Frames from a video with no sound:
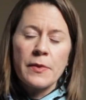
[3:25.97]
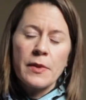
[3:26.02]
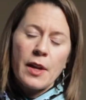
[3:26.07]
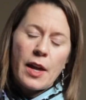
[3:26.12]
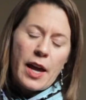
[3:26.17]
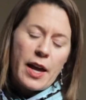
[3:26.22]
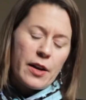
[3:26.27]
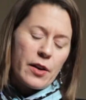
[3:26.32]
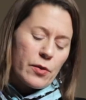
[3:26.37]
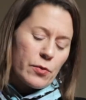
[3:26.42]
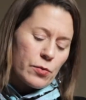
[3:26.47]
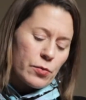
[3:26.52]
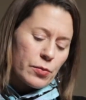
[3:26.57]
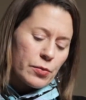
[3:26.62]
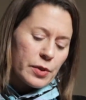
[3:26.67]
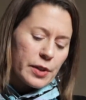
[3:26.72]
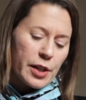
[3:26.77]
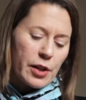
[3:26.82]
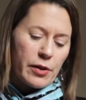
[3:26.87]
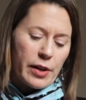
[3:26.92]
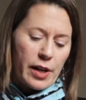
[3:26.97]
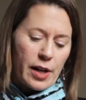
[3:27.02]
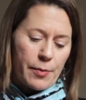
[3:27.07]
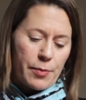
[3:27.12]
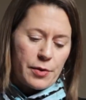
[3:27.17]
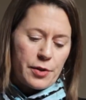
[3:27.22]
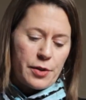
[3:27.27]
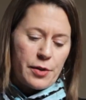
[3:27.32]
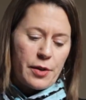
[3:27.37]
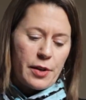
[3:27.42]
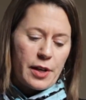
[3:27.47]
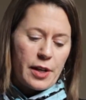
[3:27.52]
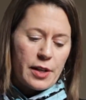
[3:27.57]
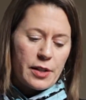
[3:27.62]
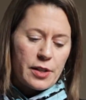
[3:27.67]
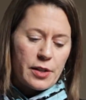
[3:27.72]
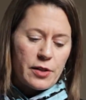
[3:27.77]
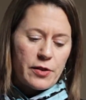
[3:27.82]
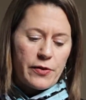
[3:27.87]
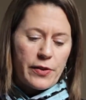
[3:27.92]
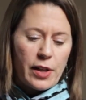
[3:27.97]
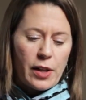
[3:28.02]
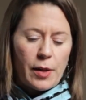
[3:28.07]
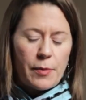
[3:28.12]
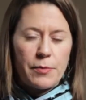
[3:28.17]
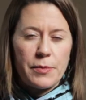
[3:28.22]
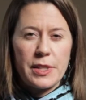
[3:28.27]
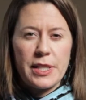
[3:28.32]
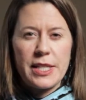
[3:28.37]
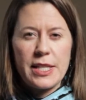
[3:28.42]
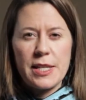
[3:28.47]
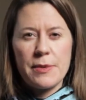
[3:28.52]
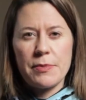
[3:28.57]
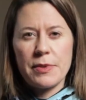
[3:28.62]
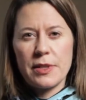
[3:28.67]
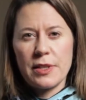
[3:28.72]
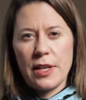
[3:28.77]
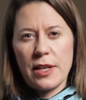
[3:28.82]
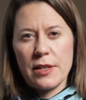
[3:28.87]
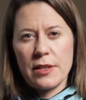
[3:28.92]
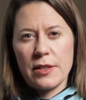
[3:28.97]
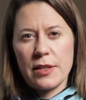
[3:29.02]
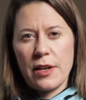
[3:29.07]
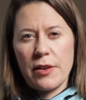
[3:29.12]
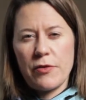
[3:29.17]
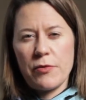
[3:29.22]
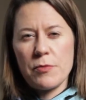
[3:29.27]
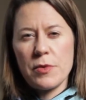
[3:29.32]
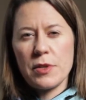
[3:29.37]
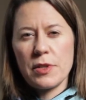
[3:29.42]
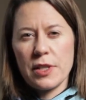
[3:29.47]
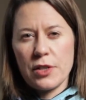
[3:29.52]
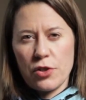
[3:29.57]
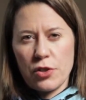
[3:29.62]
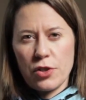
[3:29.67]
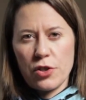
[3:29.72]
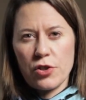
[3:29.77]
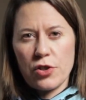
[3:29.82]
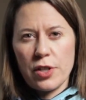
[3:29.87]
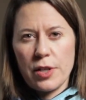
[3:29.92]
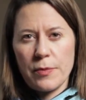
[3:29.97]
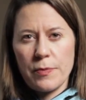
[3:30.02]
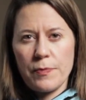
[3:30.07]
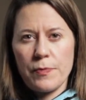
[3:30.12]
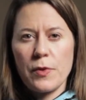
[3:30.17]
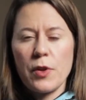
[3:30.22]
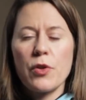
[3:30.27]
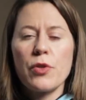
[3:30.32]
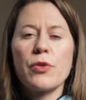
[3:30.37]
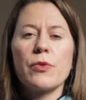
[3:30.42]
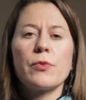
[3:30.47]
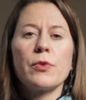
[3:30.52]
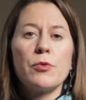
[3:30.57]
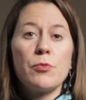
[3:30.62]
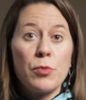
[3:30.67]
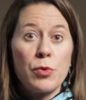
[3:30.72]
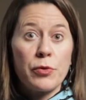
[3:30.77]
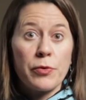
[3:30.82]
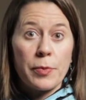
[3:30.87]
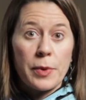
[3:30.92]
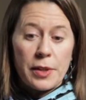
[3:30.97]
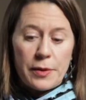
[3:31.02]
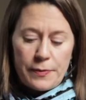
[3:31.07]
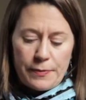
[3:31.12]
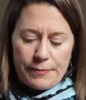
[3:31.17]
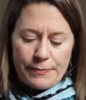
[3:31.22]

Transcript: and a really great opportunity to develop deep sense of musicianship through movement.